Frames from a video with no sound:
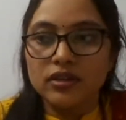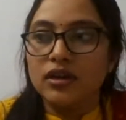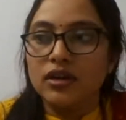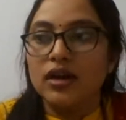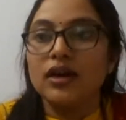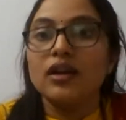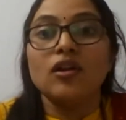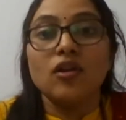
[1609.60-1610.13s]
a
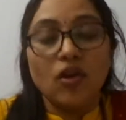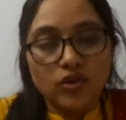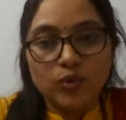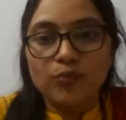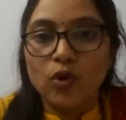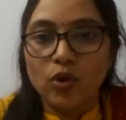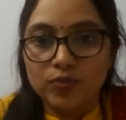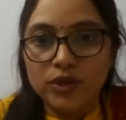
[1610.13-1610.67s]
lot of
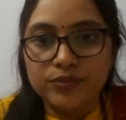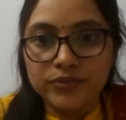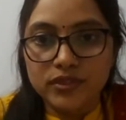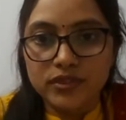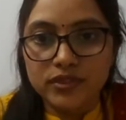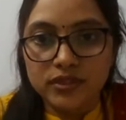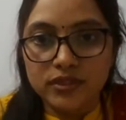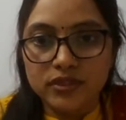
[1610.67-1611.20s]

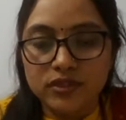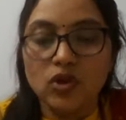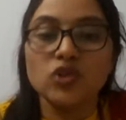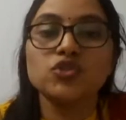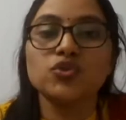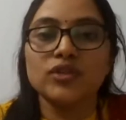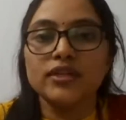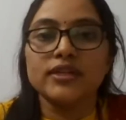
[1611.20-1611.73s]
problems,
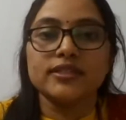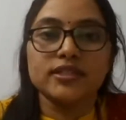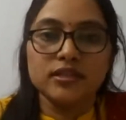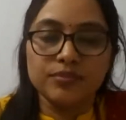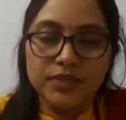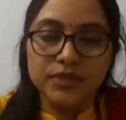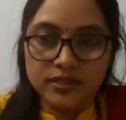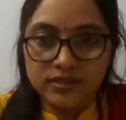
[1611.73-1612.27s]
nocturnal
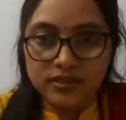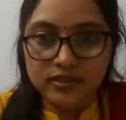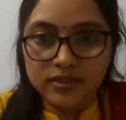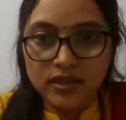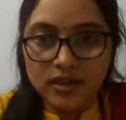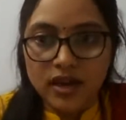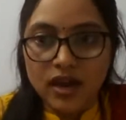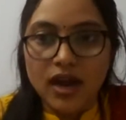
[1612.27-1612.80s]

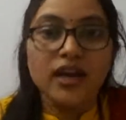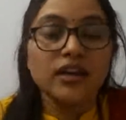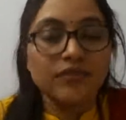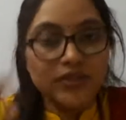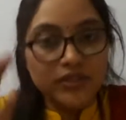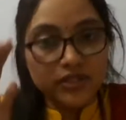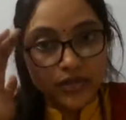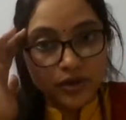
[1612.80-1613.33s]
disturbances, and
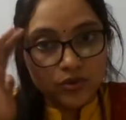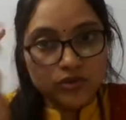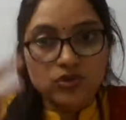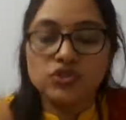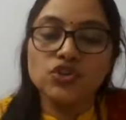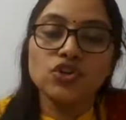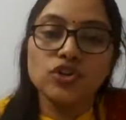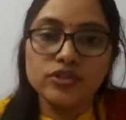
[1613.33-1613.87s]
even
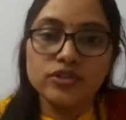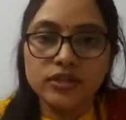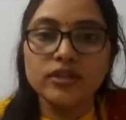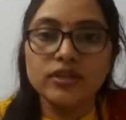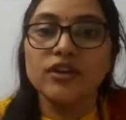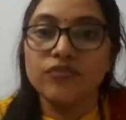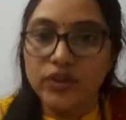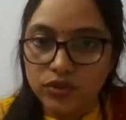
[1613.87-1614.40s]
psychosociologic
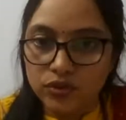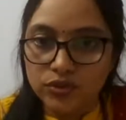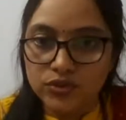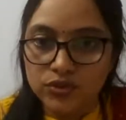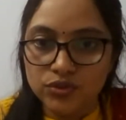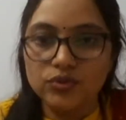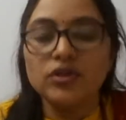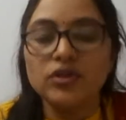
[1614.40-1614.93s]
effect
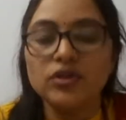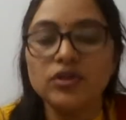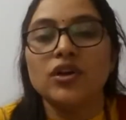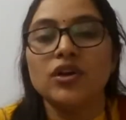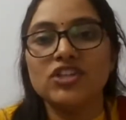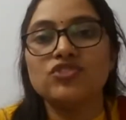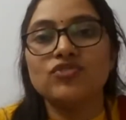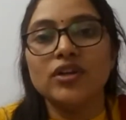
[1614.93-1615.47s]
also,
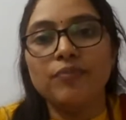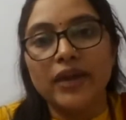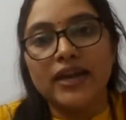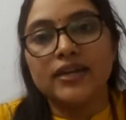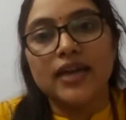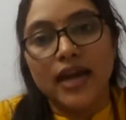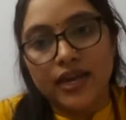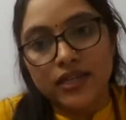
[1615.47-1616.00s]
which will
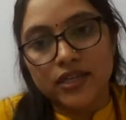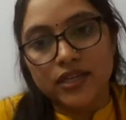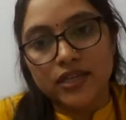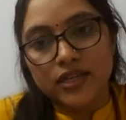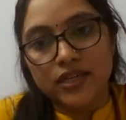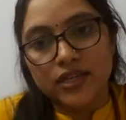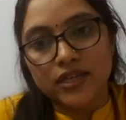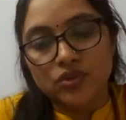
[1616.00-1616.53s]
make tiring
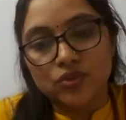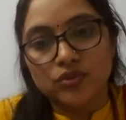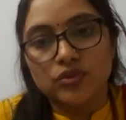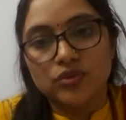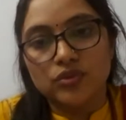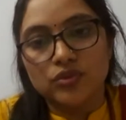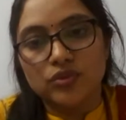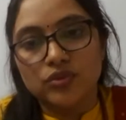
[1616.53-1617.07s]
to both
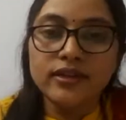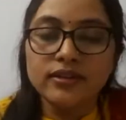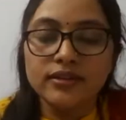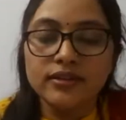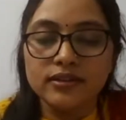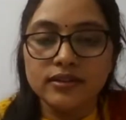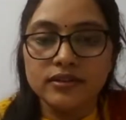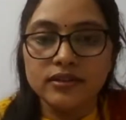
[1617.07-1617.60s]
the kids
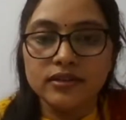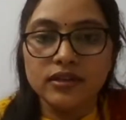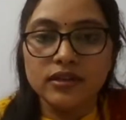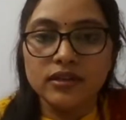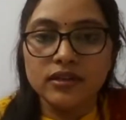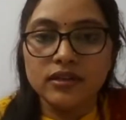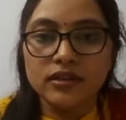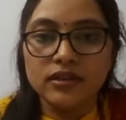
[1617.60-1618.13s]
and
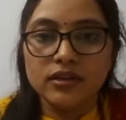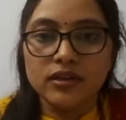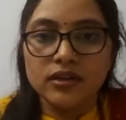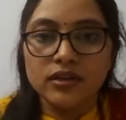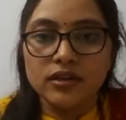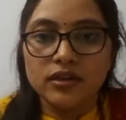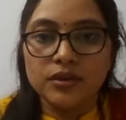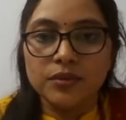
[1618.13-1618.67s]

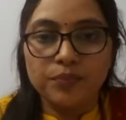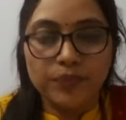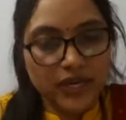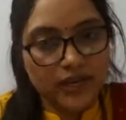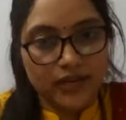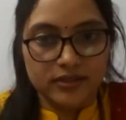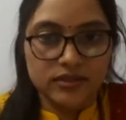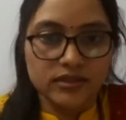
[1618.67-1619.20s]

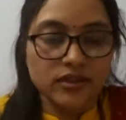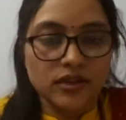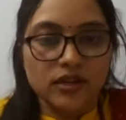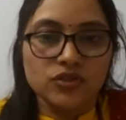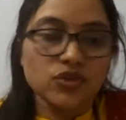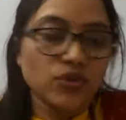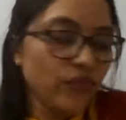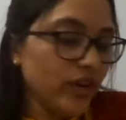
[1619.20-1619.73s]
parents.
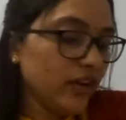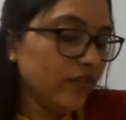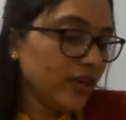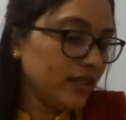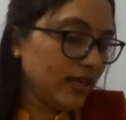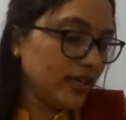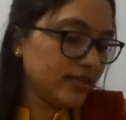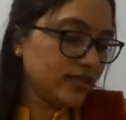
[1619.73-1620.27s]
So
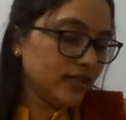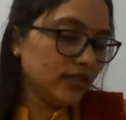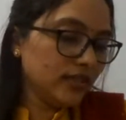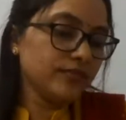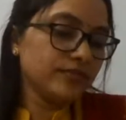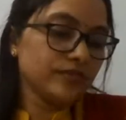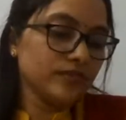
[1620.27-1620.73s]
whenever there is a